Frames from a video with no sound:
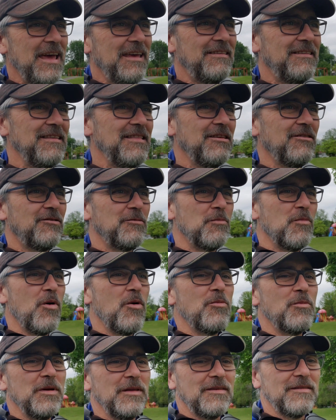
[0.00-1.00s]
it's in those
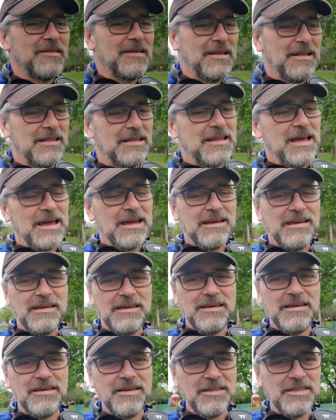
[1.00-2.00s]
moments that, that
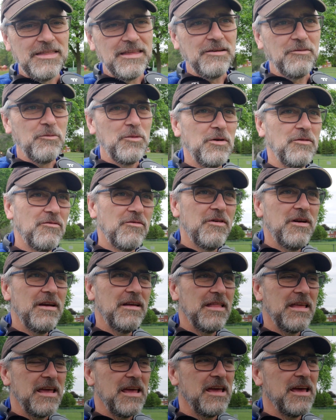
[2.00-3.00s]
that we
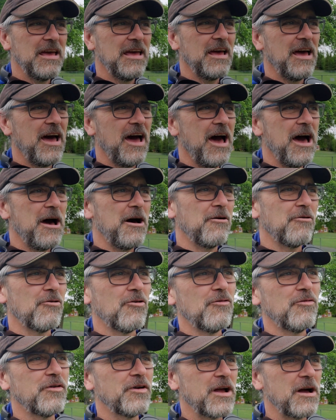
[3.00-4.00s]
really uh, are
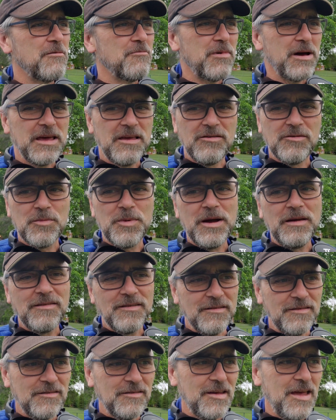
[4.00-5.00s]
overcome by His
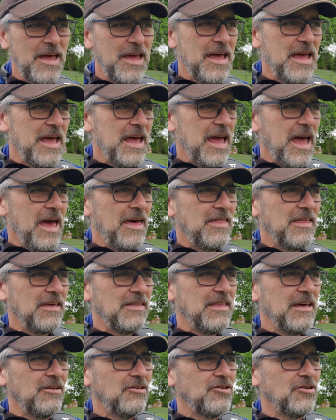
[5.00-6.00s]
presence. And,
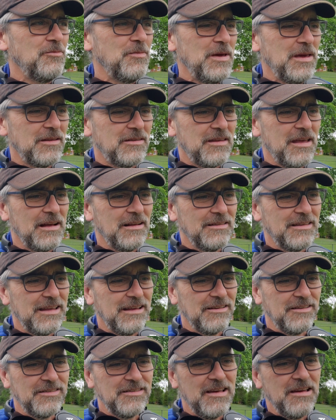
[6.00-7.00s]
and that should be a
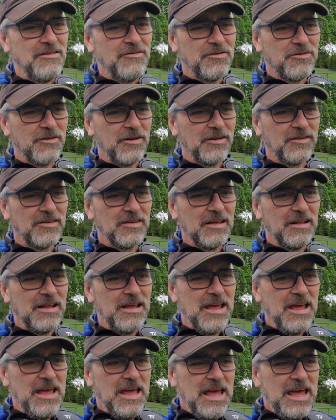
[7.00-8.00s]
telltale sign for us that
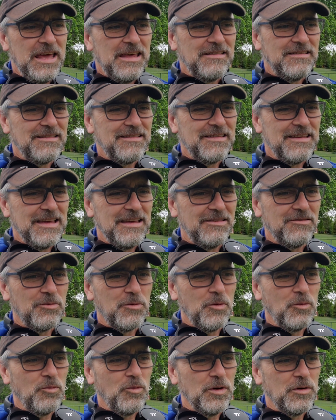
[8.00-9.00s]
it's, it's,
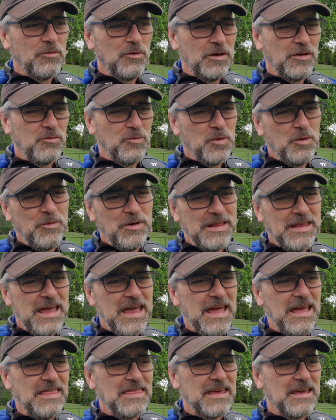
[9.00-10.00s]
when, it's when we
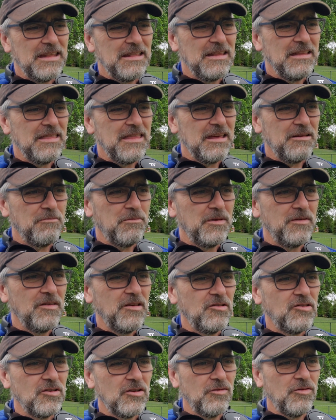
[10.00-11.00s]
take that, that
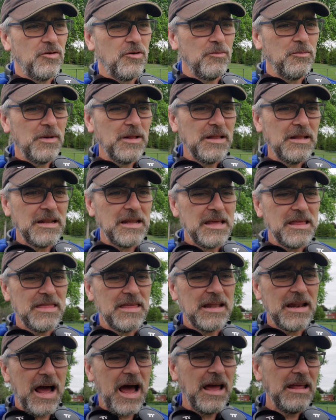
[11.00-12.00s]
position of humility
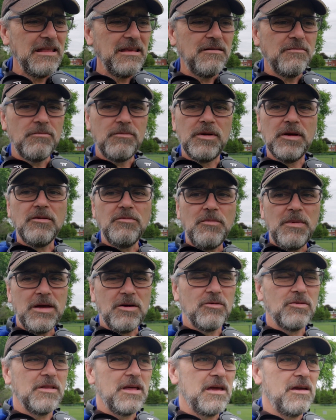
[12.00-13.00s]
that I didn't build my
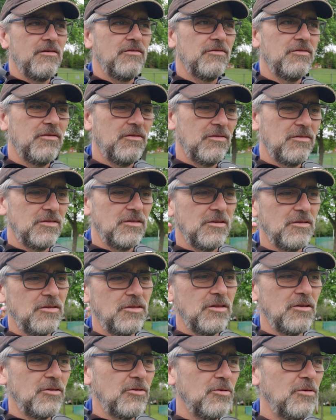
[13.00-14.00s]
own life. The,
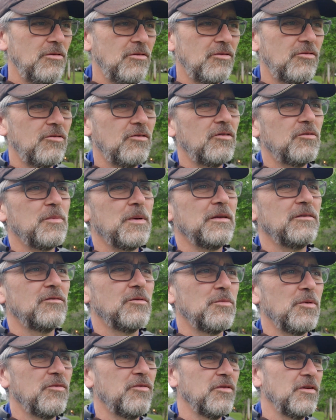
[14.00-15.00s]
the, Lord is
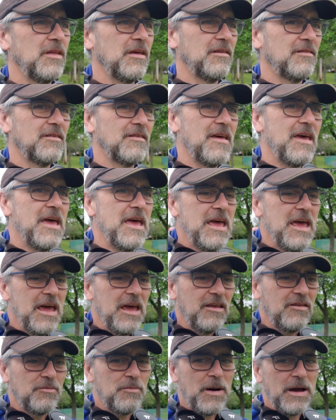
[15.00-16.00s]
responsible for this.
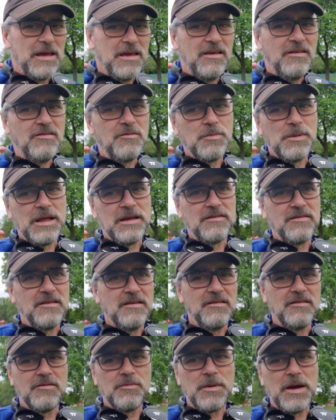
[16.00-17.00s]
It's by His
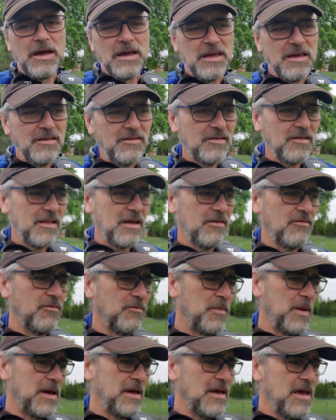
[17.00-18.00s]
blessings, by His
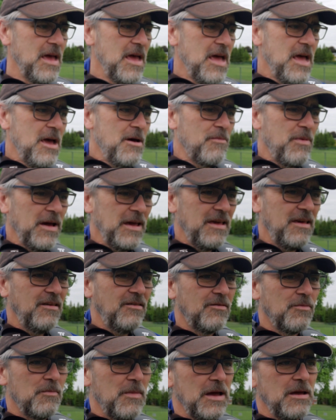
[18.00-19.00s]
love, by, by
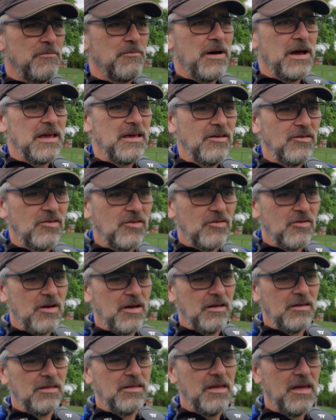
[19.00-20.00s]
His might, by His
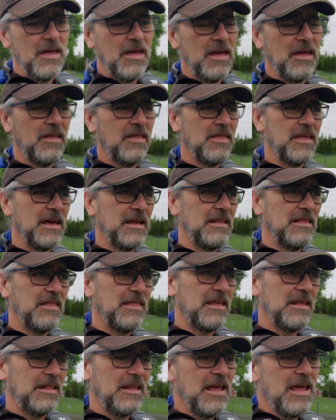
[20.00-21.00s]
strength that,
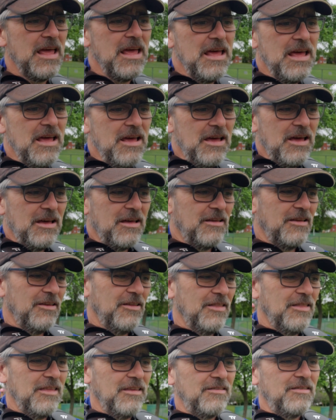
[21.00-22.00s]
that
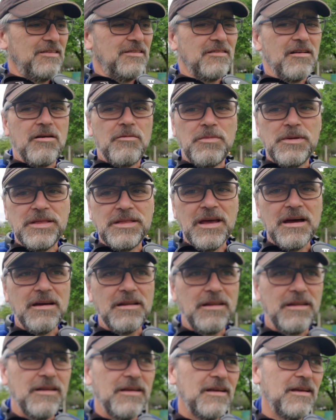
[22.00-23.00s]
this has all been
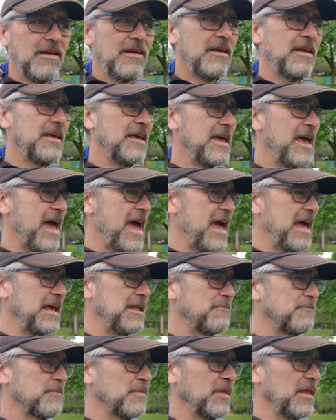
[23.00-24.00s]
done.
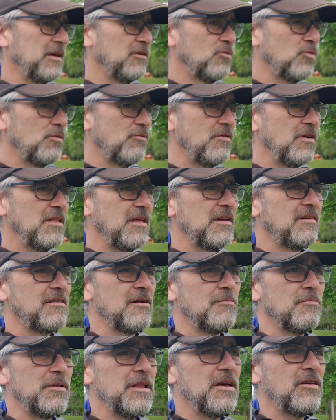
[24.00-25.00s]
And as we realize
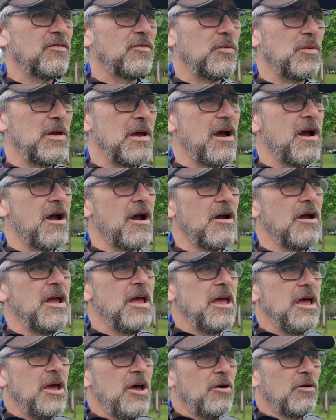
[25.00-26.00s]
how blessed we are,
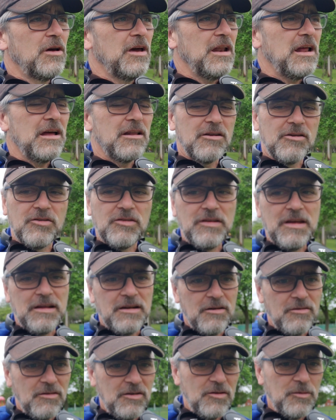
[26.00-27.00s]
we got to understand
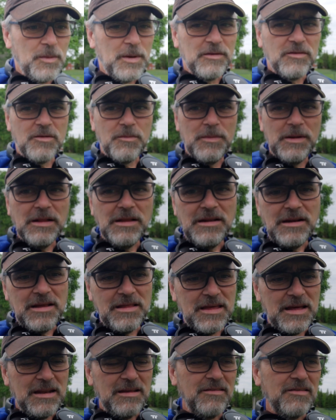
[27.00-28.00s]
our responsibility
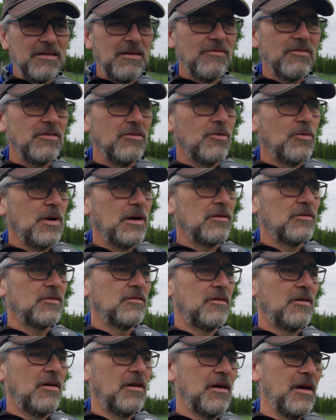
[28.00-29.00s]
that He's given to us.
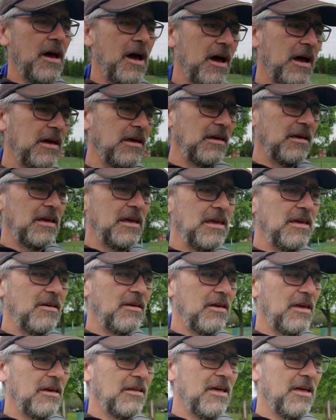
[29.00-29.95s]
I, he,